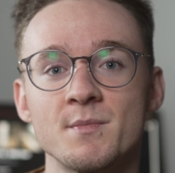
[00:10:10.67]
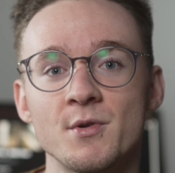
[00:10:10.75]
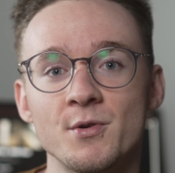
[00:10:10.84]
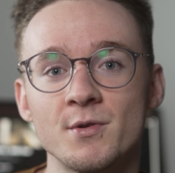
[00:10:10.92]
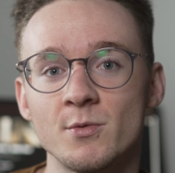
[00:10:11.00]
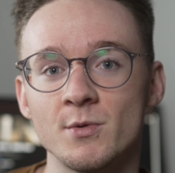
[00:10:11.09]

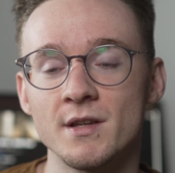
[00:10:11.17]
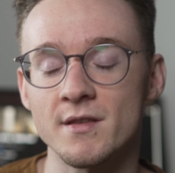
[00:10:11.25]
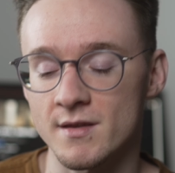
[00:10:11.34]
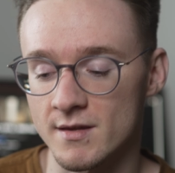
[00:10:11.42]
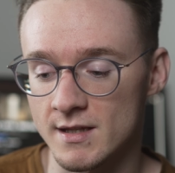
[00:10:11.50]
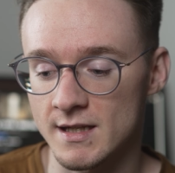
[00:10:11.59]
mode
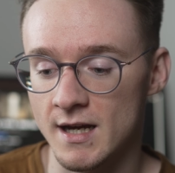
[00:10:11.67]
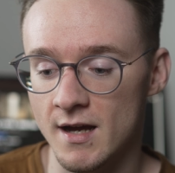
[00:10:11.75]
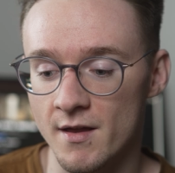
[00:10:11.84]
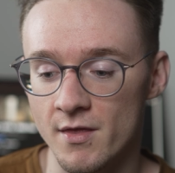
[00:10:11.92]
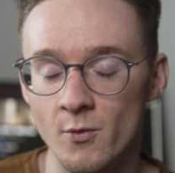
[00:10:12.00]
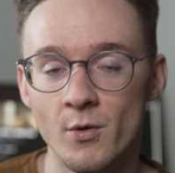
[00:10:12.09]
with the
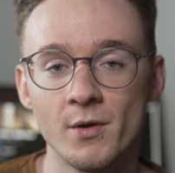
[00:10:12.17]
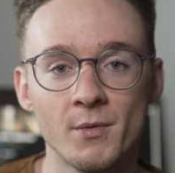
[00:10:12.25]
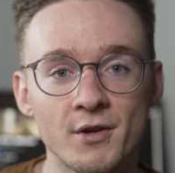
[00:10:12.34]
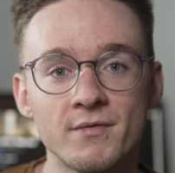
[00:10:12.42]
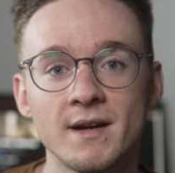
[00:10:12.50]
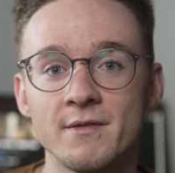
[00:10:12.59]
One
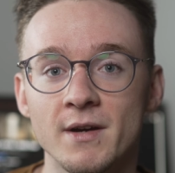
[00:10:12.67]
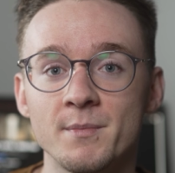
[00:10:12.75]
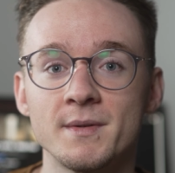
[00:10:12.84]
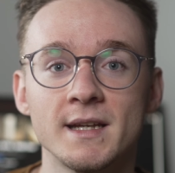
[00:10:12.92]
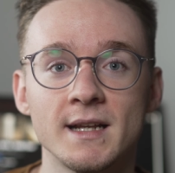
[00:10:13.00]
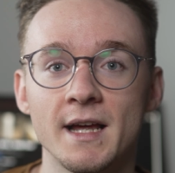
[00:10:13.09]
Mark V
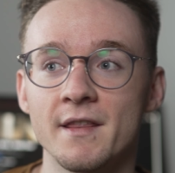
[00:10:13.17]
update.